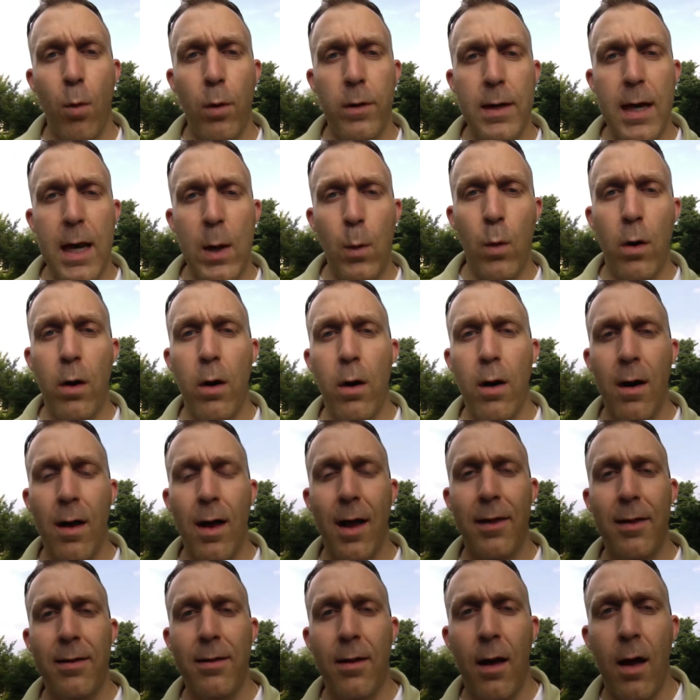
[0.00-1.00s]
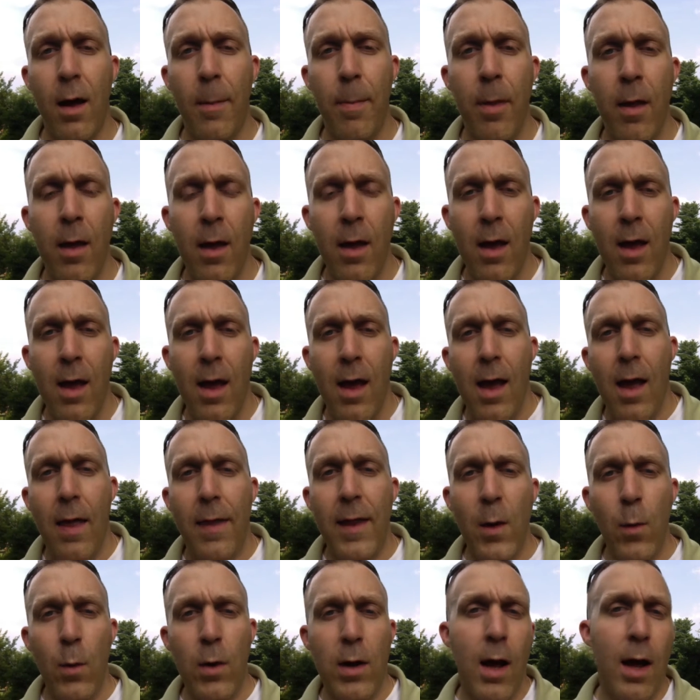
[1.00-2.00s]
Dean Witter at the time. And
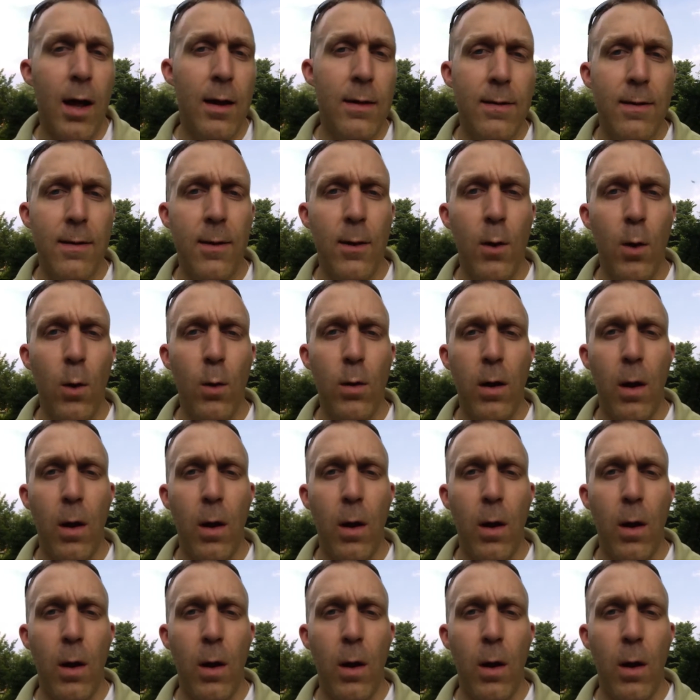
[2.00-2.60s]
then he went on to,